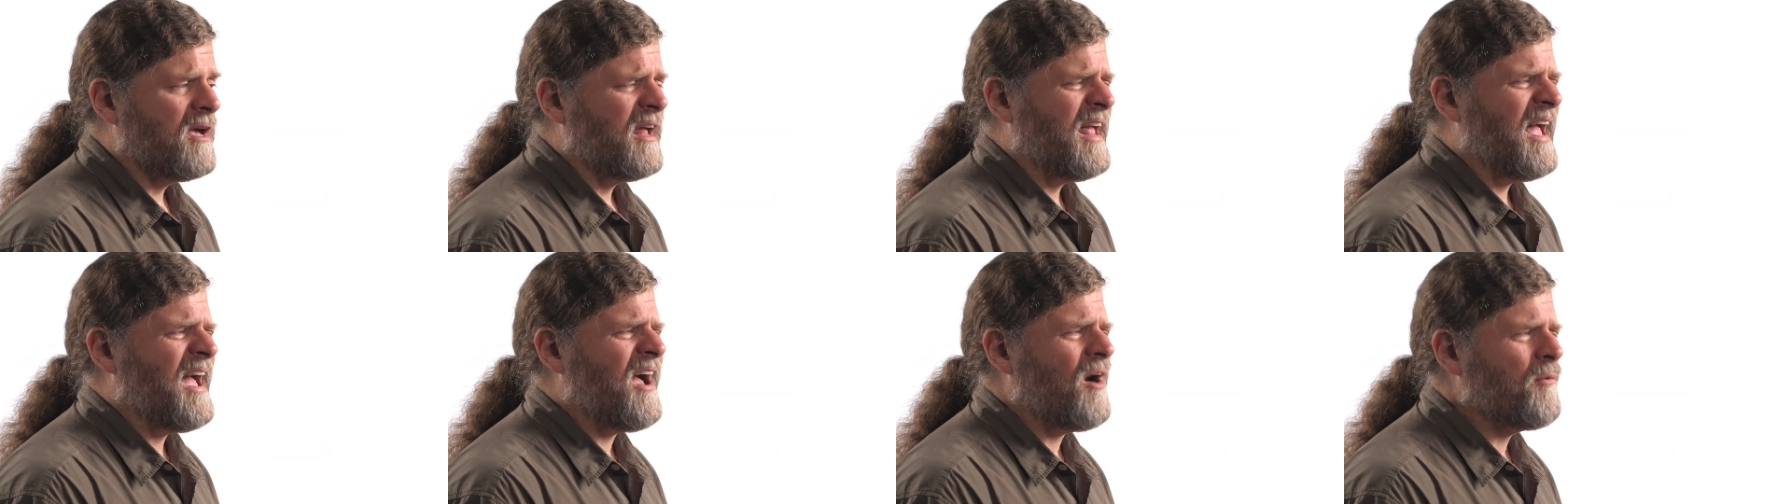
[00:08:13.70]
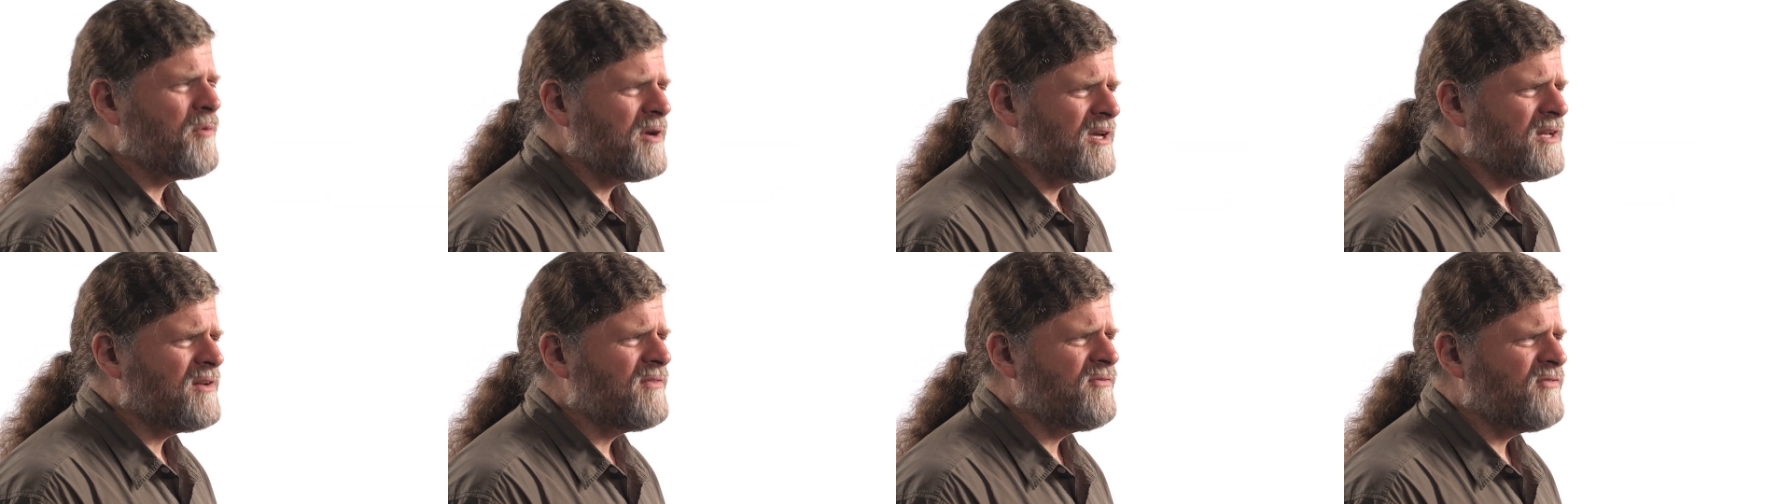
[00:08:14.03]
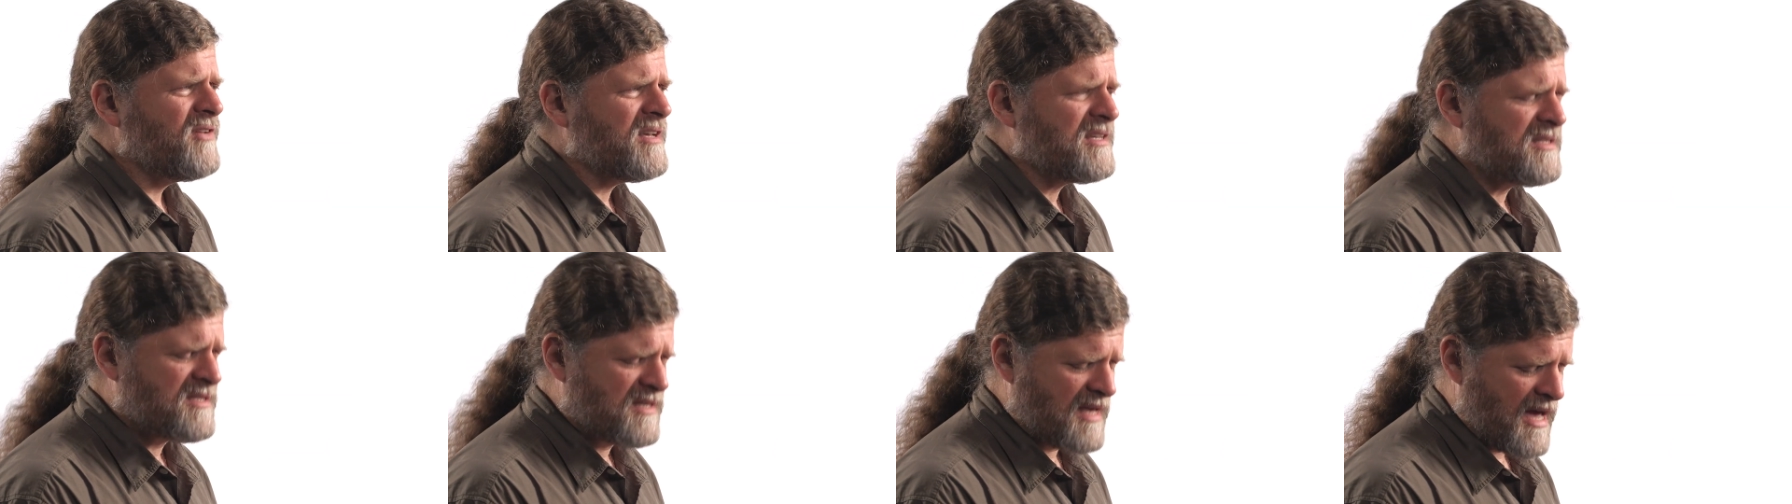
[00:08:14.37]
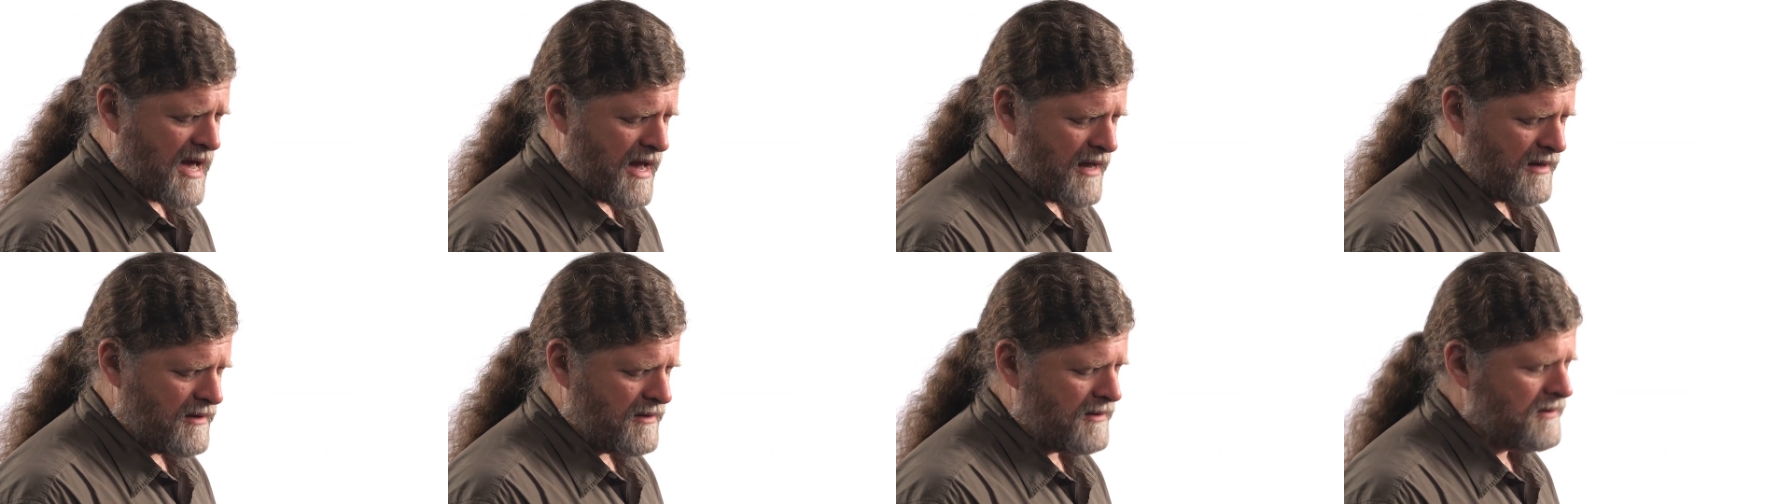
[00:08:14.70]
How are we gonna fix
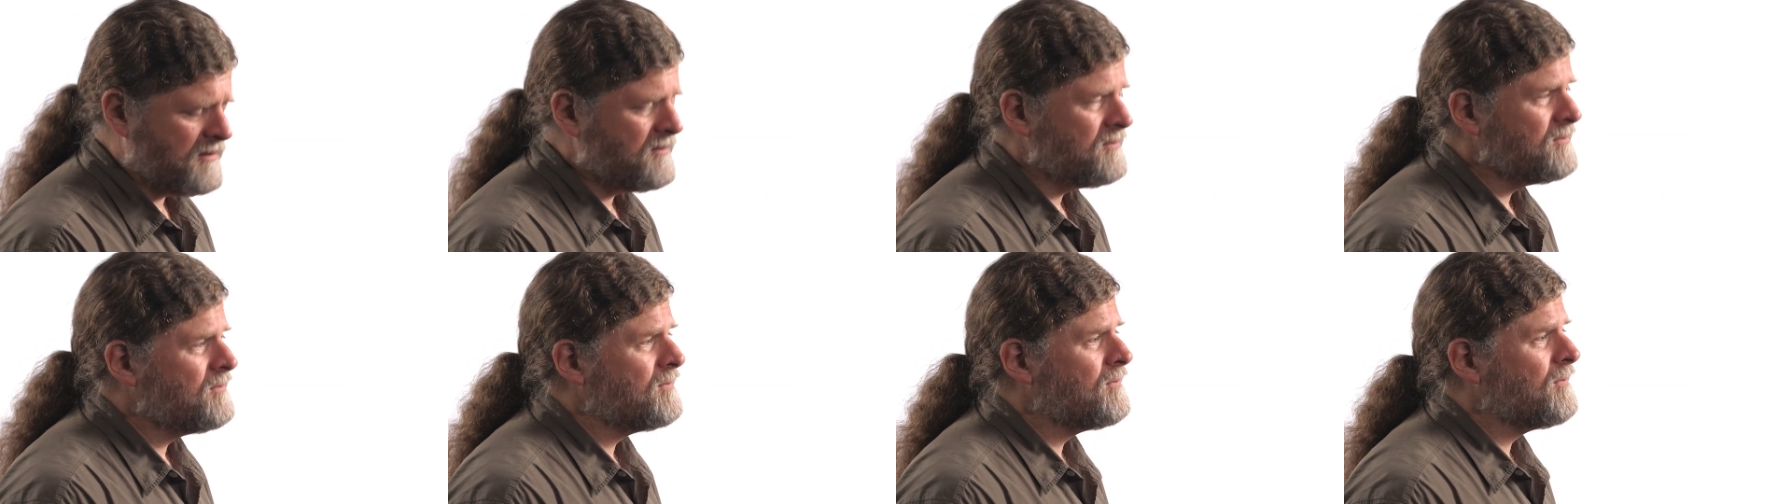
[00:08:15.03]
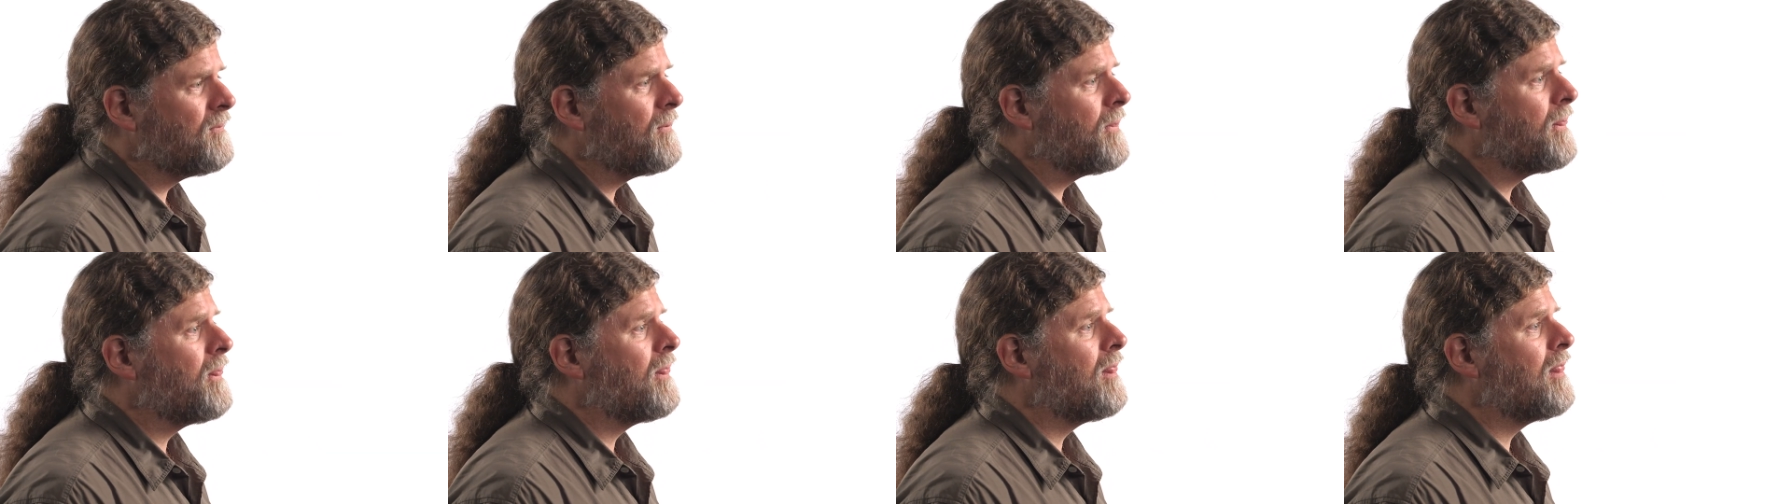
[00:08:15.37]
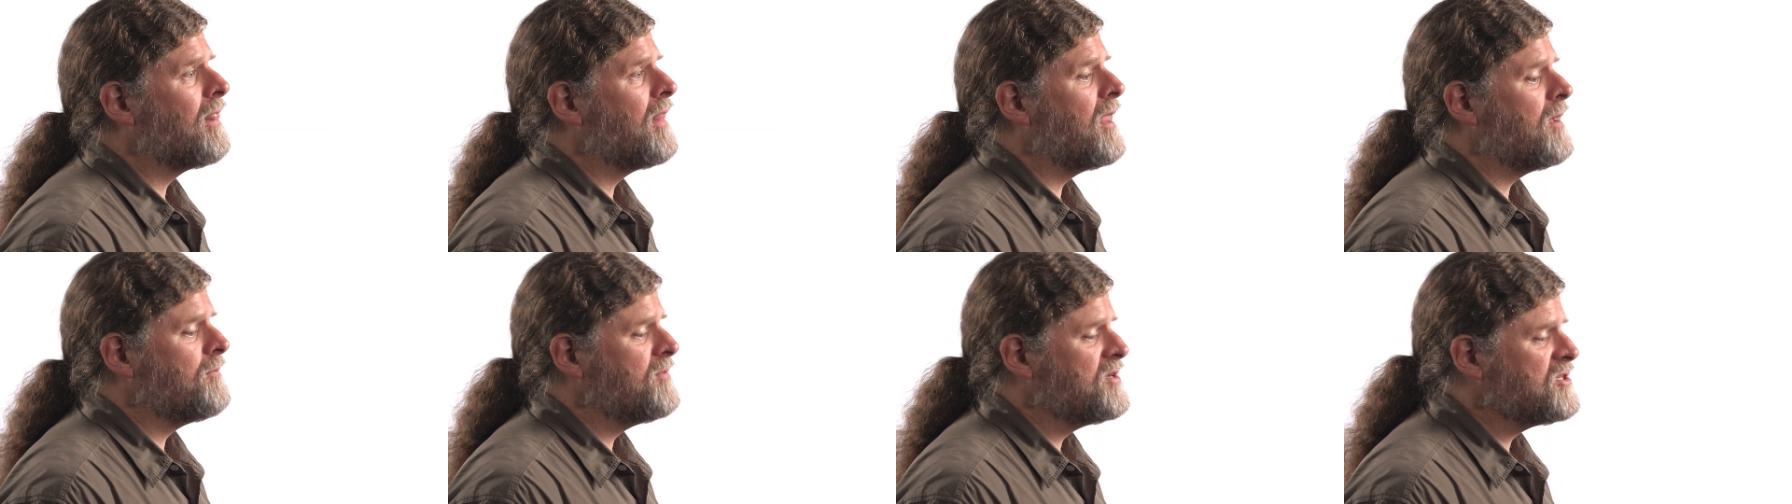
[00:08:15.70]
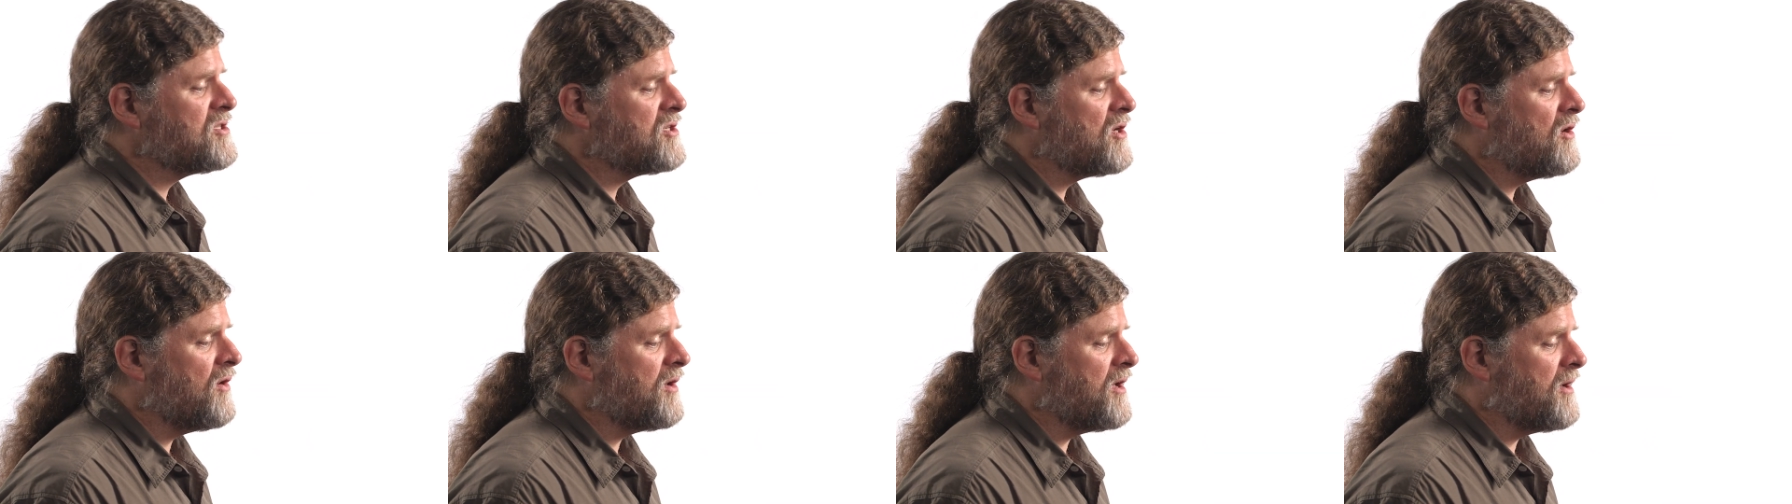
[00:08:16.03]
that? Let me
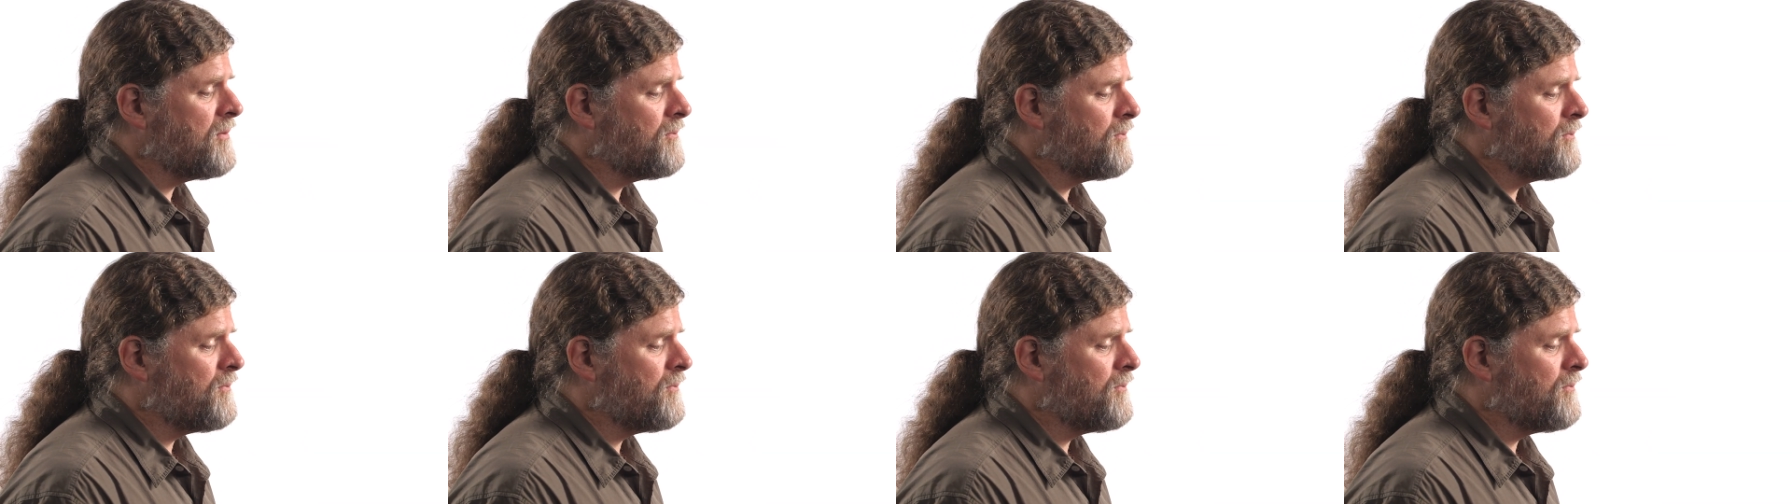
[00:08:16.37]
show you.